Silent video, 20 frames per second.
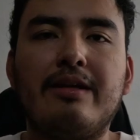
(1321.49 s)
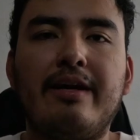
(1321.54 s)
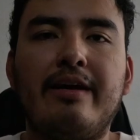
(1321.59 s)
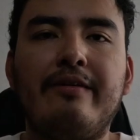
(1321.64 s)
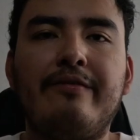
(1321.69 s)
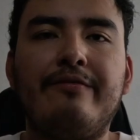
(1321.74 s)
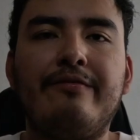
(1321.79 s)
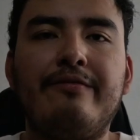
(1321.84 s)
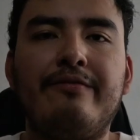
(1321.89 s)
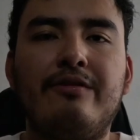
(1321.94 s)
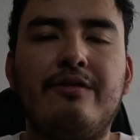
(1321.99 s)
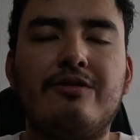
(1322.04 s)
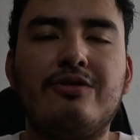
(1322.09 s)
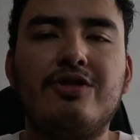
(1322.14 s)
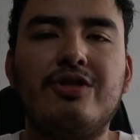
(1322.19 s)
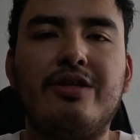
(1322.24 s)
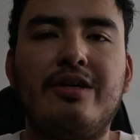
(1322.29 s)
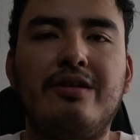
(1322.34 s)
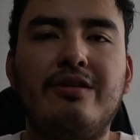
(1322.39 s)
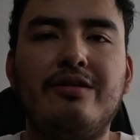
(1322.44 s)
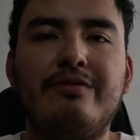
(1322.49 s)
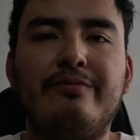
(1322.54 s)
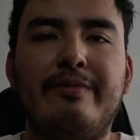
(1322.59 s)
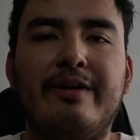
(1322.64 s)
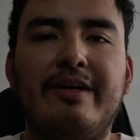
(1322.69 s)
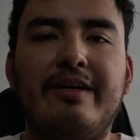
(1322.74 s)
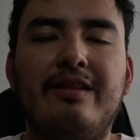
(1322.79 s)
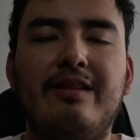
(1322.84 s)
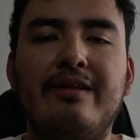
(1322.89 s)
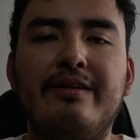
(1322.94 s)
have not changed
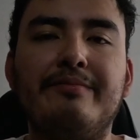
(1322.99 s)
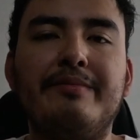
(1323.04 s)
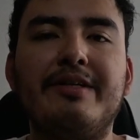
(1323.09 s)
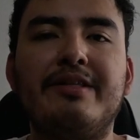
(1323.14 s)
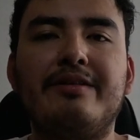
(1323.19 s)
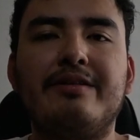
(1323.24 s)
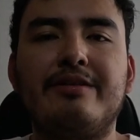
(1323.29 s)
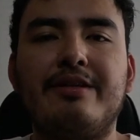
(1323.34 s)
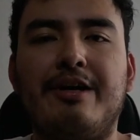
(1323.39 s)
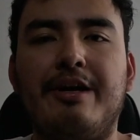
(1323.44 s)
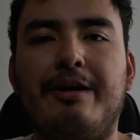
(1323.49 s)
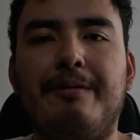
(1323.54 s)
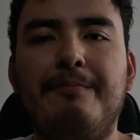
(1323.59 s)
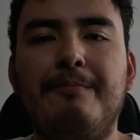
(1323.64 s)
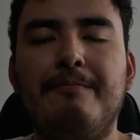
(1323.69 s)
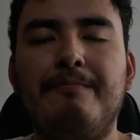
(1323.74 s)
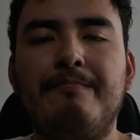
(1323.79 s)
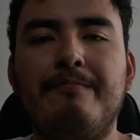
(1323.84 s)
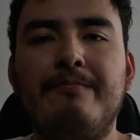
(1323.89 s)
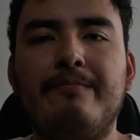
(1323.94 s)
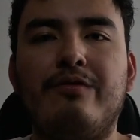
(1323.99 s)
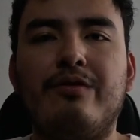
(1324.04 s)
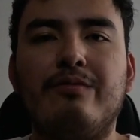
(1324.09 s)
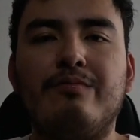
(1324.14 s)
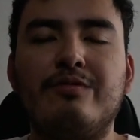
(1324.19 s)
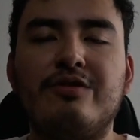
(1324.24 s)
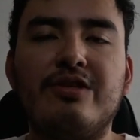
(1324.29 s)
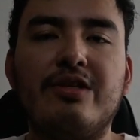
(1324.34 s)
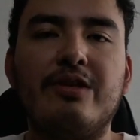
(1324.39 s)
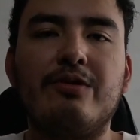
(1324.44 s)
my limit time
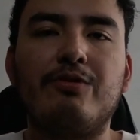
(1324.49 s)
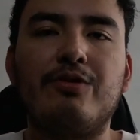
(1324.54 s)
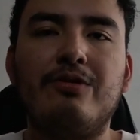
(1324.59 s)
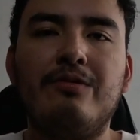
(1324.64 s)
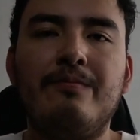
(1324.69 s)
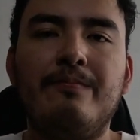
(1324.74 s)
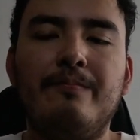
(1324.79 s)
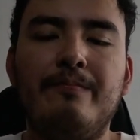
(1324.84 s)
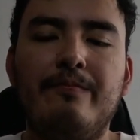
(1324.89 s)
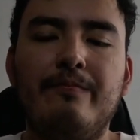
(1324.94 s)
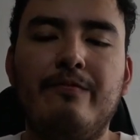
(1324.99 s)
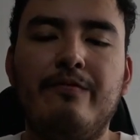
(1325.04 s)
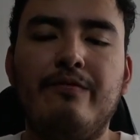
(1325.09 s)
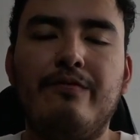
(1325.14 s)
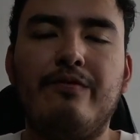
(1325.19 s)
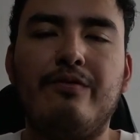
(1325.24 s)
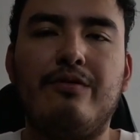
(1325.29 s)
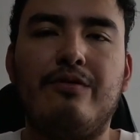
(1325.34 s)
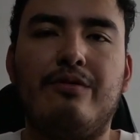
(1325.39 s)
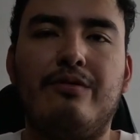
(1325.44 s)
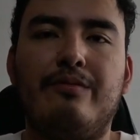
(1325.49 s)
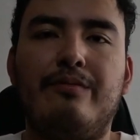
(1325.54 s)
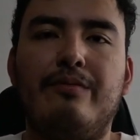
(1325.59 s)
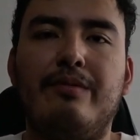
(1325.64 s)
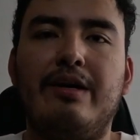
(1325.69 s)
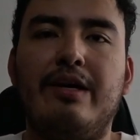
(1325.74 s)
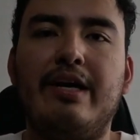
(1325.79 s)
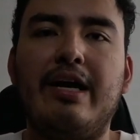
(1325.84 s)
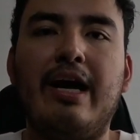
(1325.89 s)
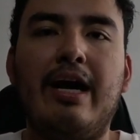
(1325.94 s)
from 0 for
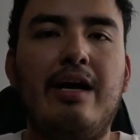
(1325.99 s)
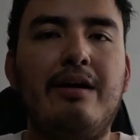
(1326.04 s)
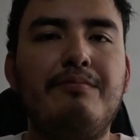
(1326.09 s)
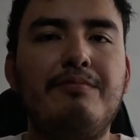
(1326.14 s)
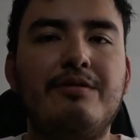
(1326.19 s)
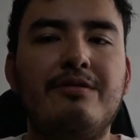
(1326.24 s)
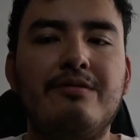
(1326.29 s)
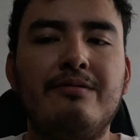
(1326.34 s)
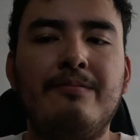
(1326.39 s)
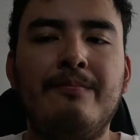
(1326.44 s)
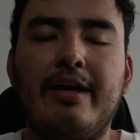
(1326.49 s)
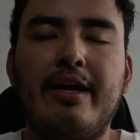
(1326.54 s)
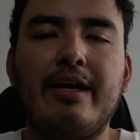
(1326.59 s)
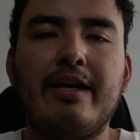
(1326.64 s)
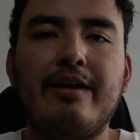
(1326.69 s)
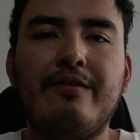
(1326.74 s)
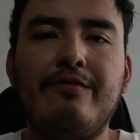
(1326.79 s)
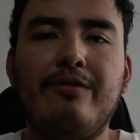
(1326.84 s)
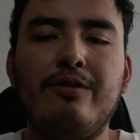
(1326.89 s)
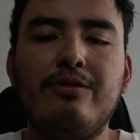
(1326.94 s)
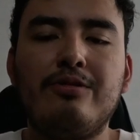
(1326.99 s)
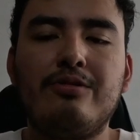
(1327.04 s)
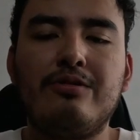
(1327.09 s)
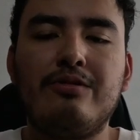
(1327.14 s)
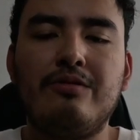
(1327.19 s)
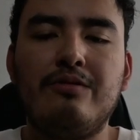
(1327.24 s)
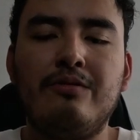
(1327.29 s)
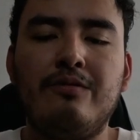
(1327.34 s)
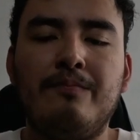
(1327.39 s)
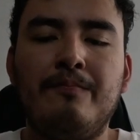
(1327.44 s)
my apps. And I have
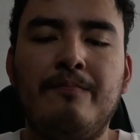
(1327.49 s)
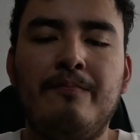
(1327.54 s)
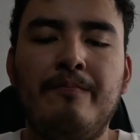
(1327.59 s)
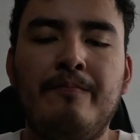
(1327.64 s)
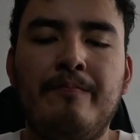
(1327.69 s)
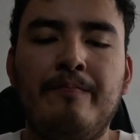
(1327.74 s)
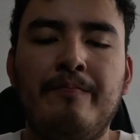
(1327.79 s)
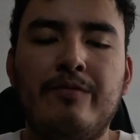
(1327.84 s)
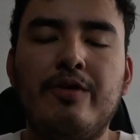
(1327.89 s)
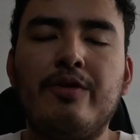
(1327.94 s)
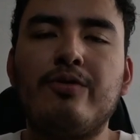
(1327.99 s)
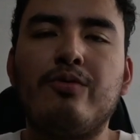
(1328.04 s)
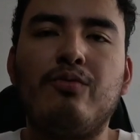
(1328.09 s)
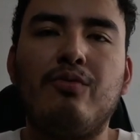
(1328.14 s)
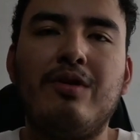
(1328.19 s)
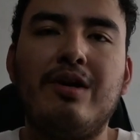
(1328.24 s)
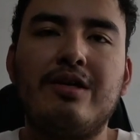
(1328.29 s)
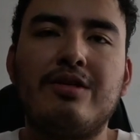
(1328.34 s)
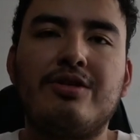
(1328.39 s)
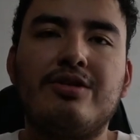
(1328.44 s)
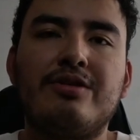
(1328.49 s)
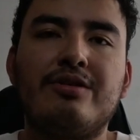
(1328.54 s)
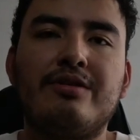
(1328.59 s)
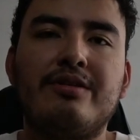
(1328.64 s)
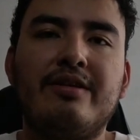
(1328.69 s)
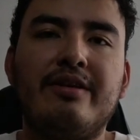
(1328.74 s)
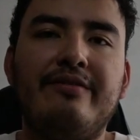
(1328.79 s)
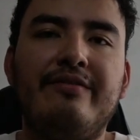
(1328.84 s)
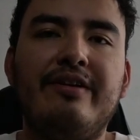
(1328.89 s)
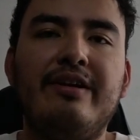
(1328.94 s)
also not
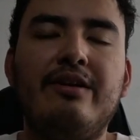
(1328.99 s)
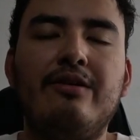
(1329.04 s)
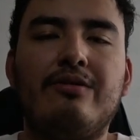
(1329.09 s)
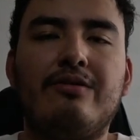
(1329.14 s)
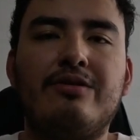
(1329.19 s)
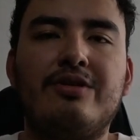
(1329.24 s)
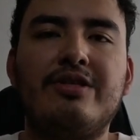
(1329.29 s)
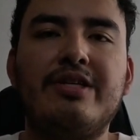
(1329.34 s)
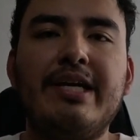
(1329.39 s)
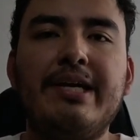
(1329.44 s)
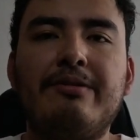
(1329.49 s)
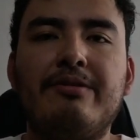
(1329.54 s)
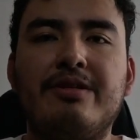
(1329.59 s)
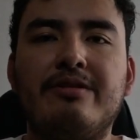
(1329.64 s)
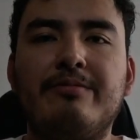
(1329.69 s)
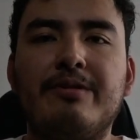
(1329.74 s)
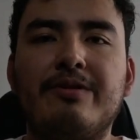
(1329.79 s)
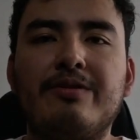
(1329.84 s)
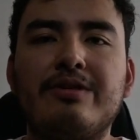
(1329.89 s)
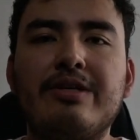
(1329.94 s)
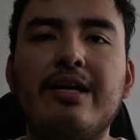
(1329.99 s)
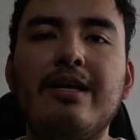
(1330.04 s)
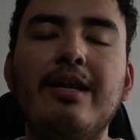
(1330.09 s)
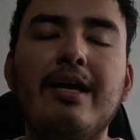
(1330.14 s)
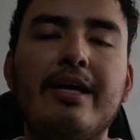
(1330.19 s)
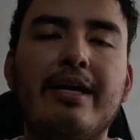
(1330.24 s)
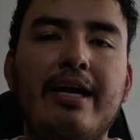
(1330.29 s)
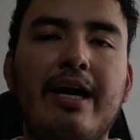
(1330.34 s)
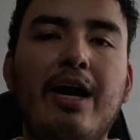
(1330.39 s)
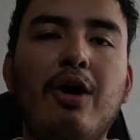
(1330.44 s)
watched TV or series because I
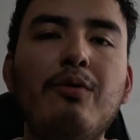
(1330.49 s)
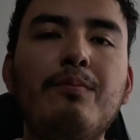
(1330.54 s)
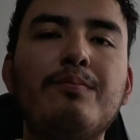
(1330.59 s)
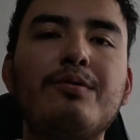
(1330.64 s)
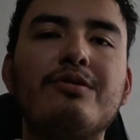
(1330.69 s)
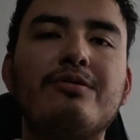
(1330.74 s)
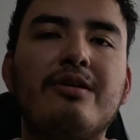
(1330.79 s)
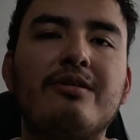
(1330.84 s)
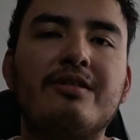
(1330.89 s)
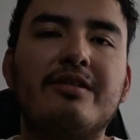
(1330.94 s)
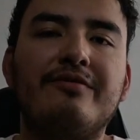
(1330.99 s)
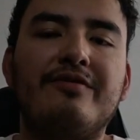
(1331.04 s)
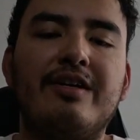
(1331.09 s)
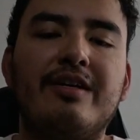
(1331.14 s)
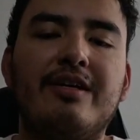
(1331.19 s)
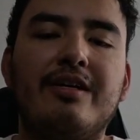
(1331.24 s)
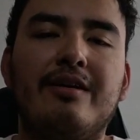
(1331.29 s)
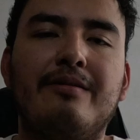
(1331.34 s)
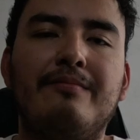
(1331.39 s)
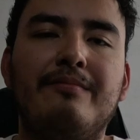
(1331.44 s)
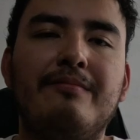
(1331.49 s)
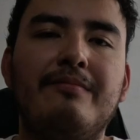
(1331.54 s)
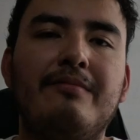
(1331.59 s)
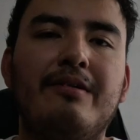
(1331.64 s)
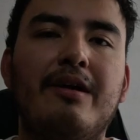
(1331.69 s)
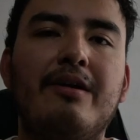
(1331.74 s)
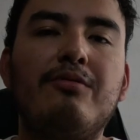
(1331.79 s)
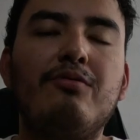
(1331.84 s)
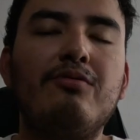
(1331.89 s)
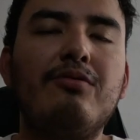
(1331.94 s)
like how productive I am.
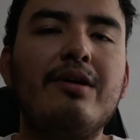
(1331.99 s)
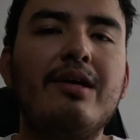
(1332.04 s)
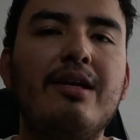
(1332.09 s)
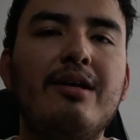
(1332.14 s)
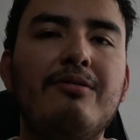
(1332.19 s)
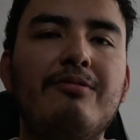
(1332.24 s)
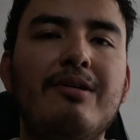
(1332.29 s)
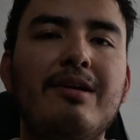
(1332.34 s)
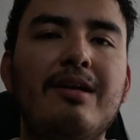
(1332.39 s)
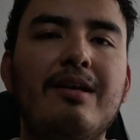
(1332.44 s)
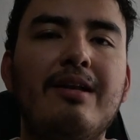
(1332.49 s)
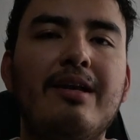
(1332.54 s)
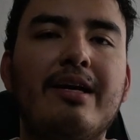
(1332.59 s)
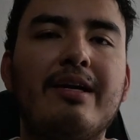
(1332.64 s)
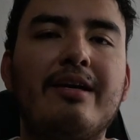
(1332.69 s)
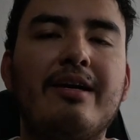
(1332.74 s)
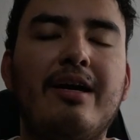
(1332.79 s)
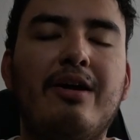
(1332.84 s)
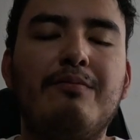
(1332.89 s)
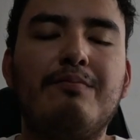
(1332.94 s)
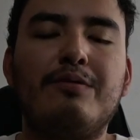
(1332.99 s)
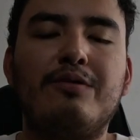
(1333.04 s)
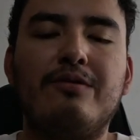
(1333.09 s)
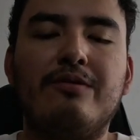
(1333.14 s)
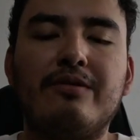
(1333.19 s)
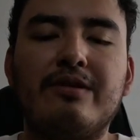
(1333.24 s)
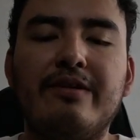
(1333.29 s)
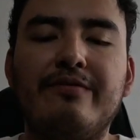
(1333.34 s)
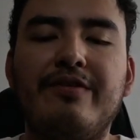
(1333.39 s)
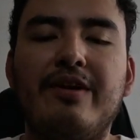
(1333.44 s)
I really, really like how
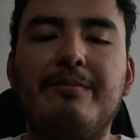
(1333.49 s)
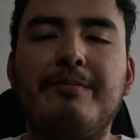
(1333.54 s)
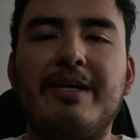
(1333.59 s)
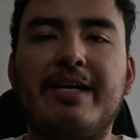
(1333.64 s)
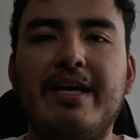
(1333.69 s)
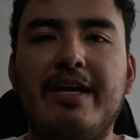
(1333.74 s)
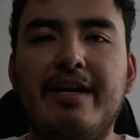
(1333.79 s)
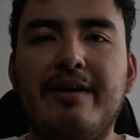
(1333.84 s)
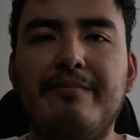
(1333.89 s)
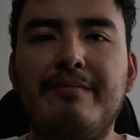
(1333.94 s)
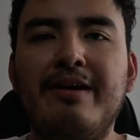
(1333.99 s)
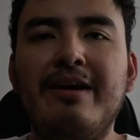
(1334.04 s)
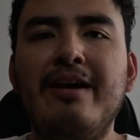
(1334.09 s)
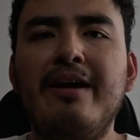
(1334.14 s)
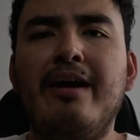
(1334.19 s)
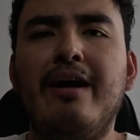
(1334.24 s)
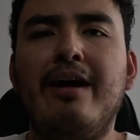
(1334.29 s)
productive I became.